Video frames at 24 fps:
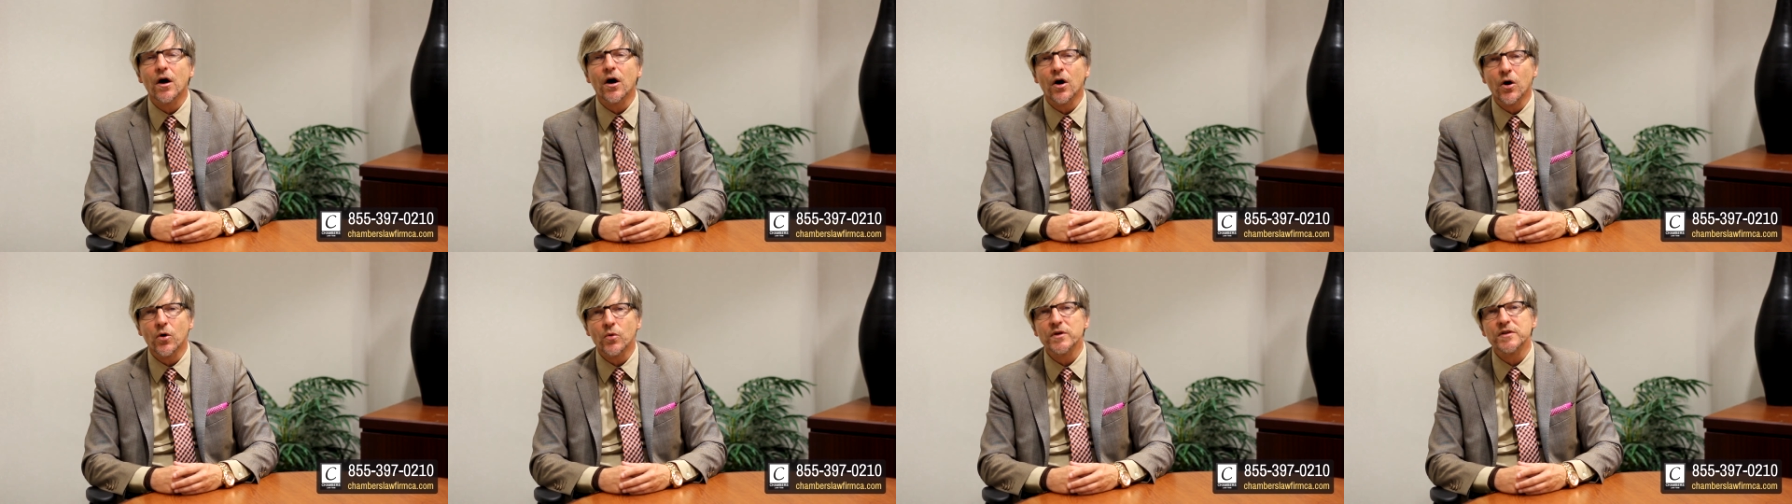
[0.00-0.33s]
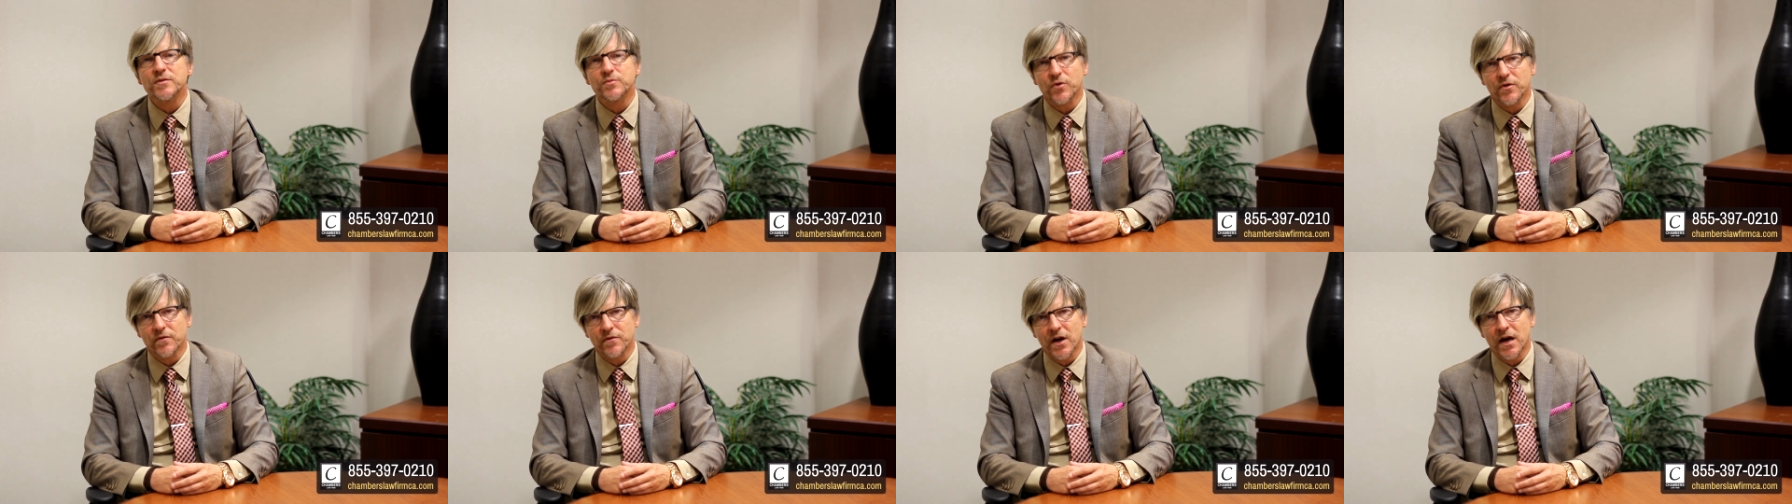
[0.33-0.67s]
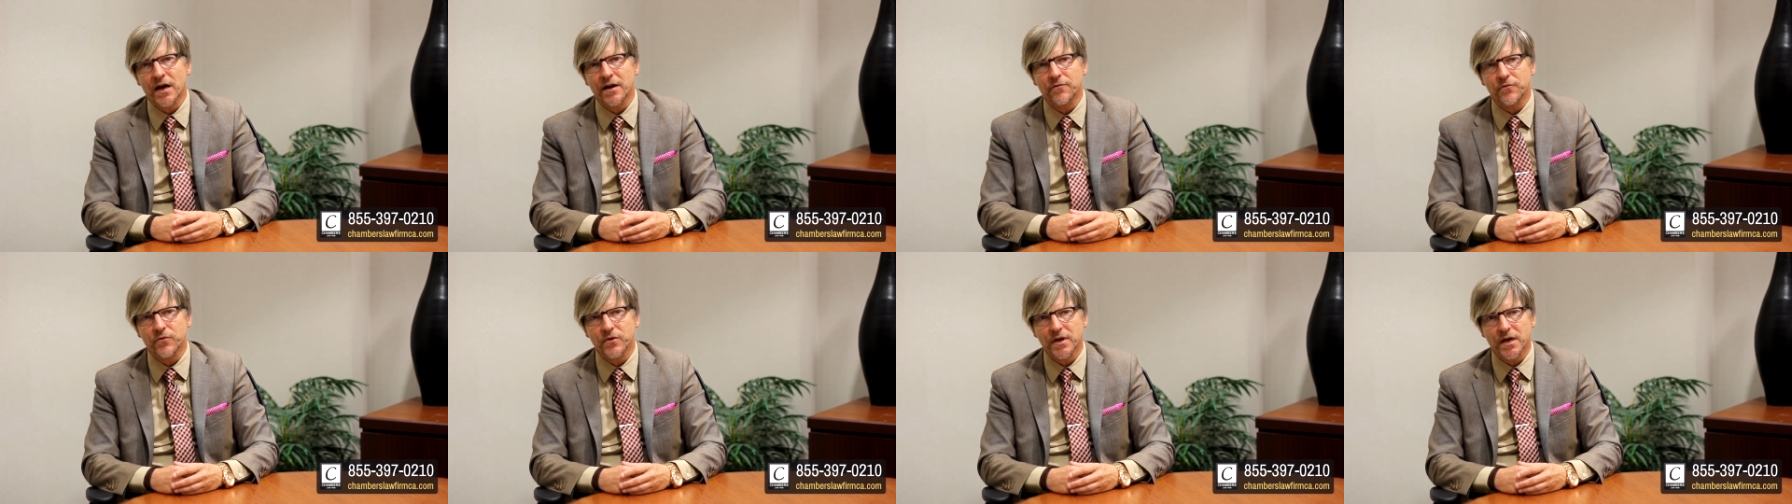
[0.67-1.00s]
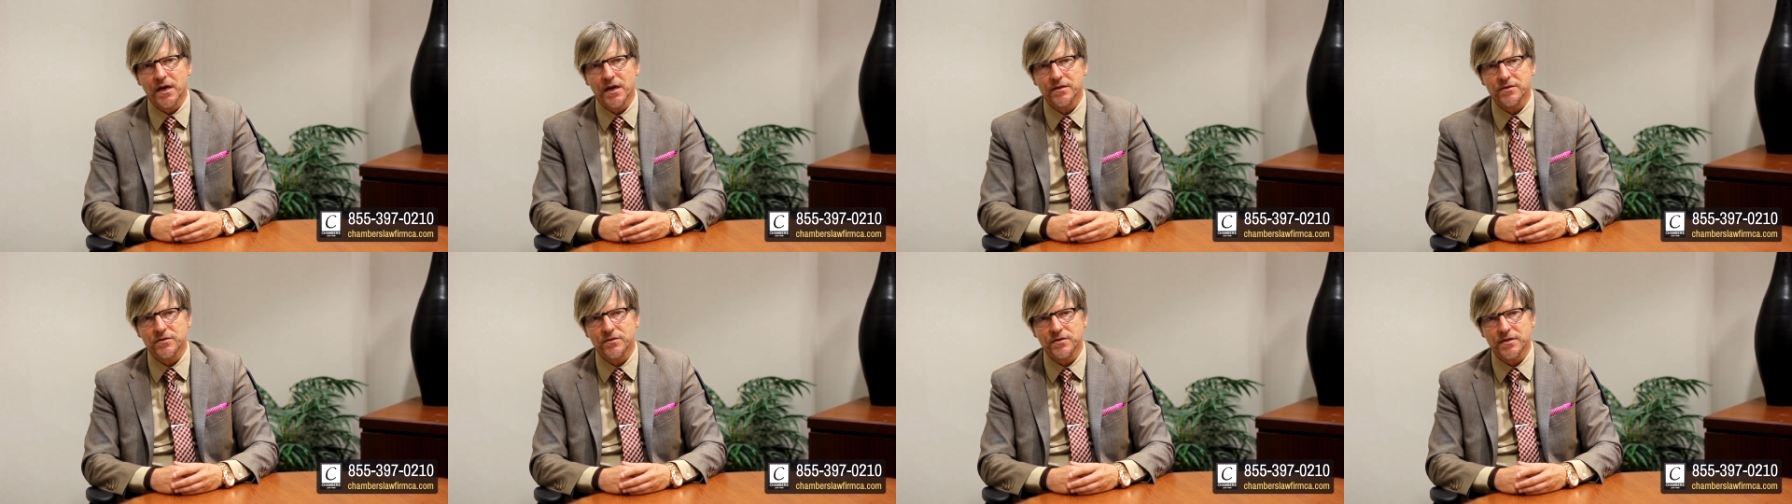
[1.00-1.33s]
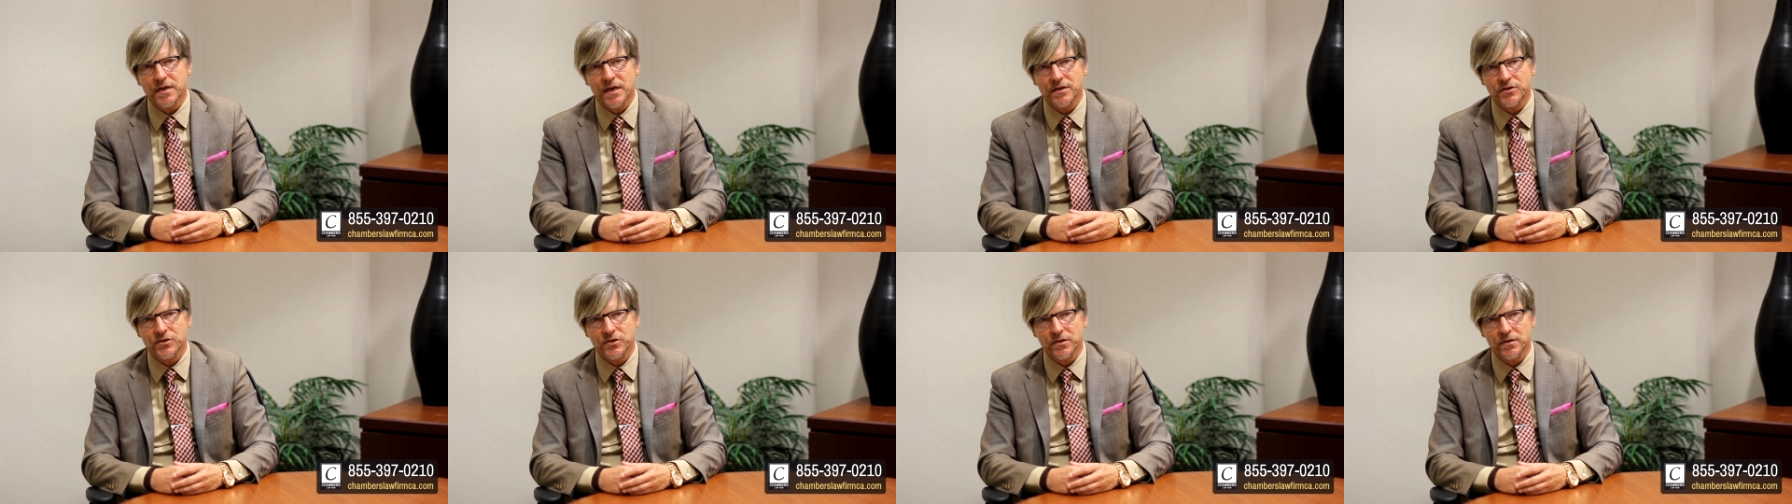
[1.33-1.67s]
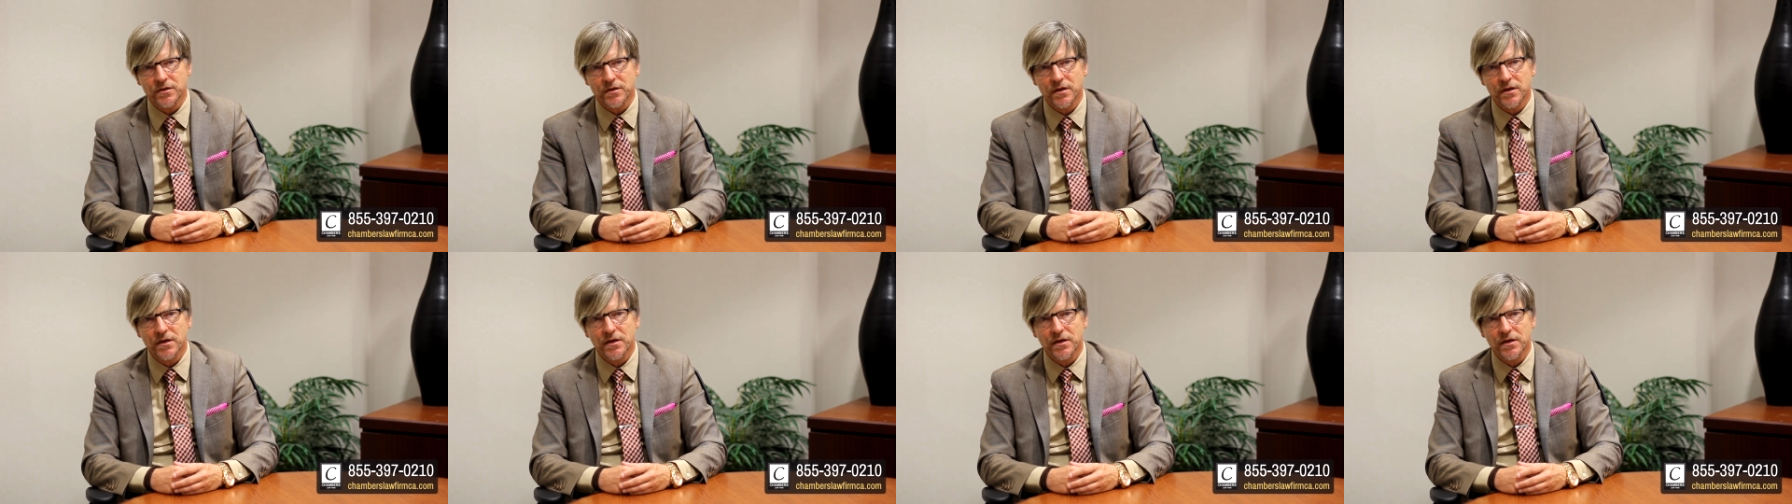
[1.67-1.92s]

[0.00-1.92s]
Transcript: always provide a free consultation,